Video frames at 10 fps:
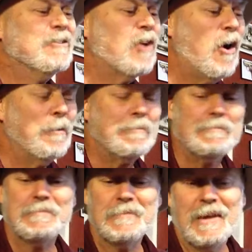So,
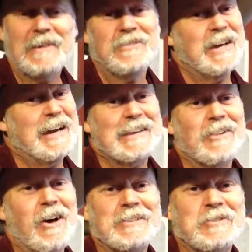yeah, see, I get
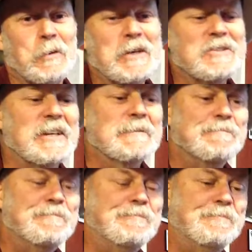lost so easy.